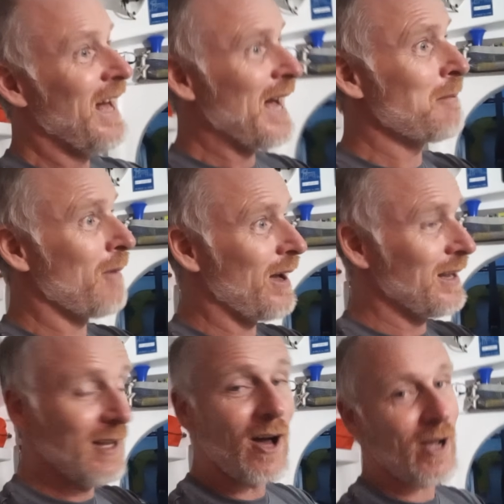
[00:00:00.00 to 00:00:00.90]
and my
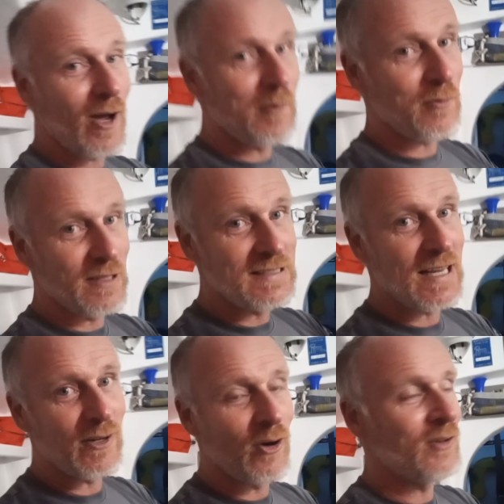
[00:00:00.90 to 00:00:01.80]
luck hopefully
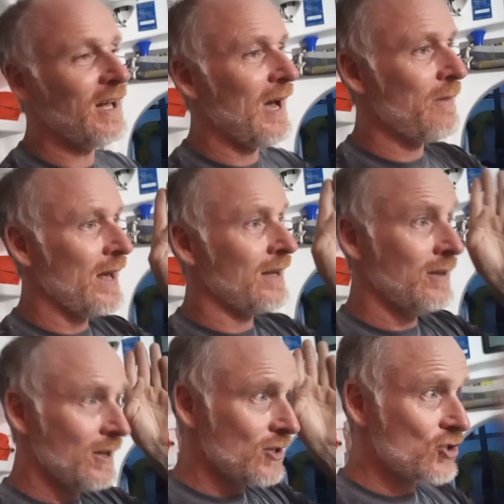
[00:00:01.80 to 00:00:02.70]
dead on, and then
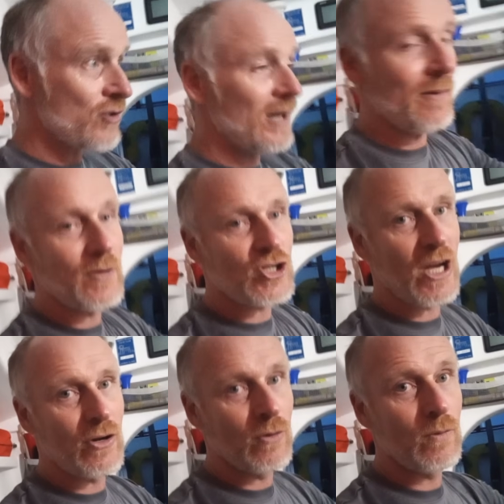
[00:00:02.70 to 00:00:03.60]
straight up the
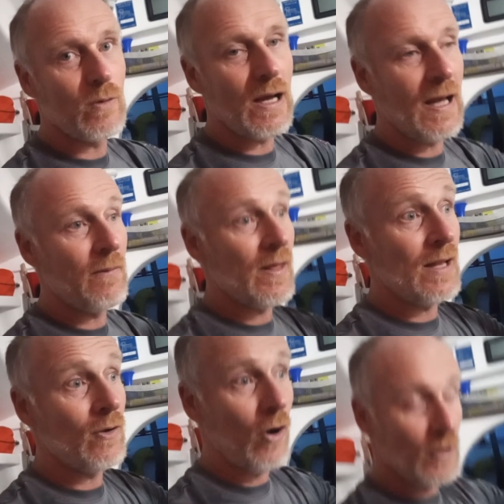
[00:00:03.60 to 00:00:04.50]
channel and then
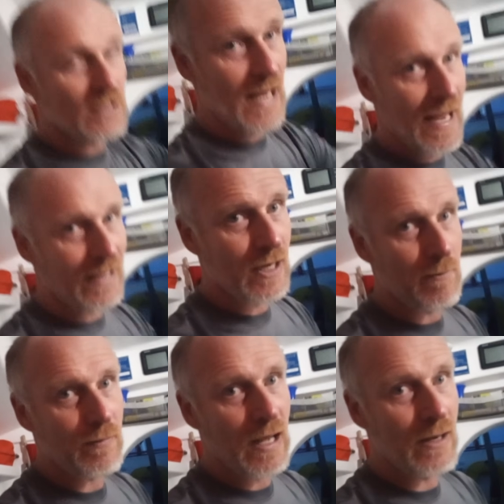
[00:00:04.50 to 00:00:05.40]
onto anchor,
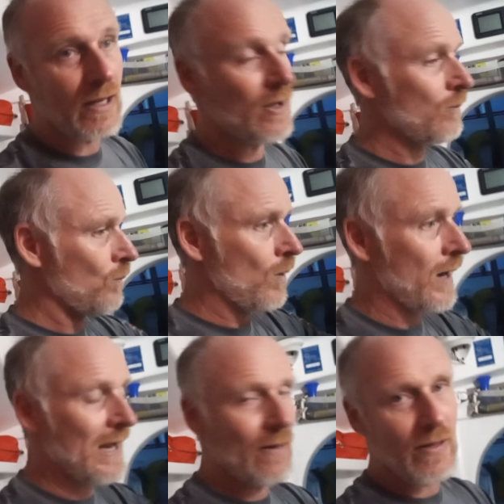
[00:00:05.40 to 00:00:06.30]
and I can
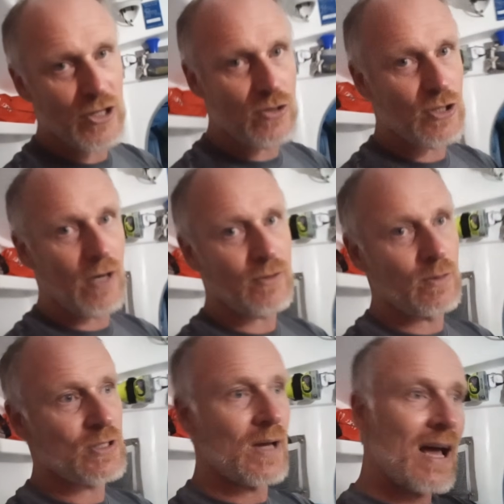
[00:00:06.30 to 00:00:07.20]
work out the issues
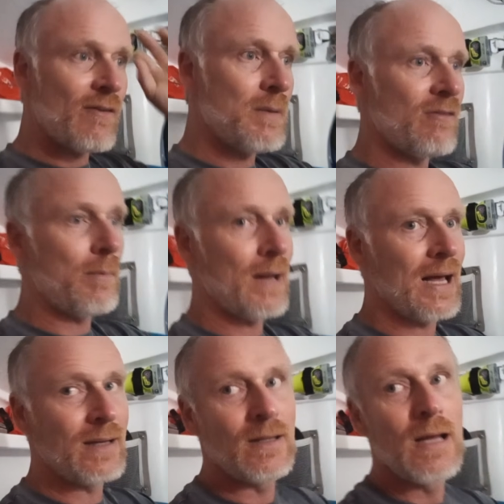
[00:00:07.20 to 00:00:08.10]
afterwards. So I have a bit of a
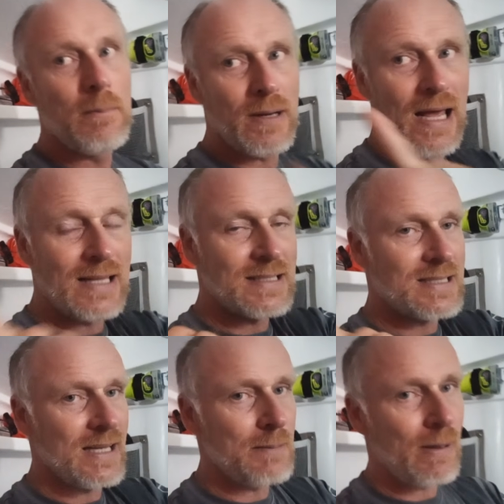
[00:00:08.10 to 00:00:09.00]
plan, but hence
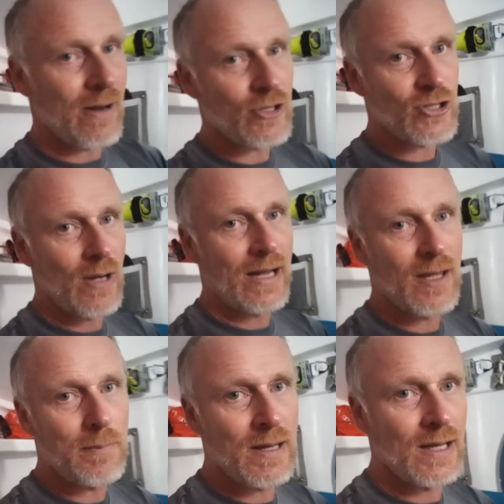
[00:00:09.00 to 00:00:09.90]
the parachute anchor
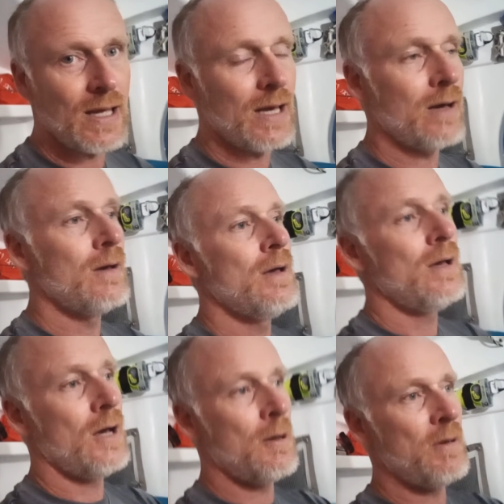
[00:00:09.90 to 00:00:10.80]
being here.
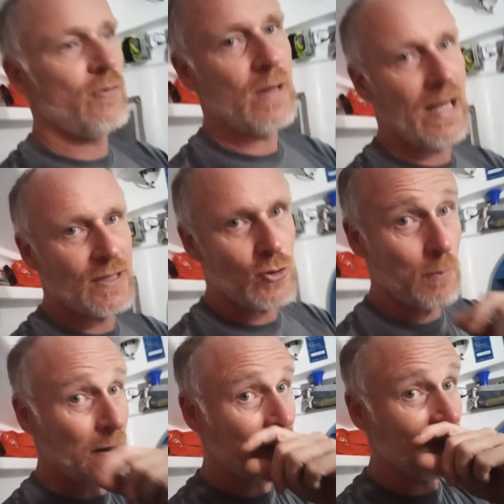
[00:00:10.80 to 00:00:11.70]
If we get into a
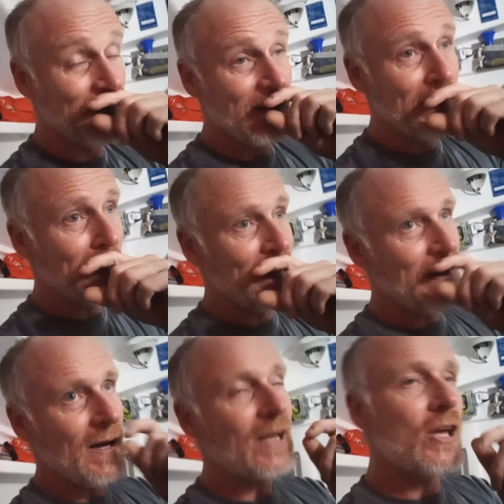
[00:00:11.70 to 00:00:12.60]
pickle,
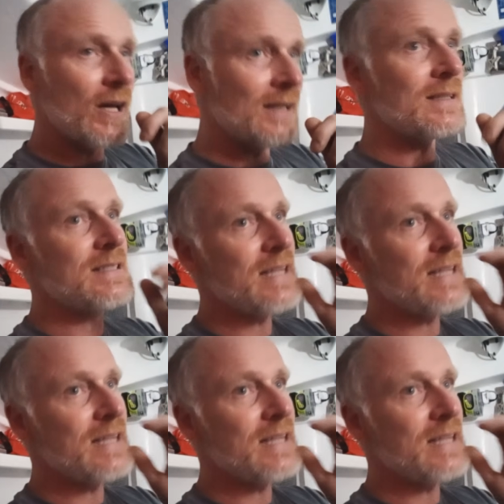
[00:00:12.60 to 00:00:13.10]
I can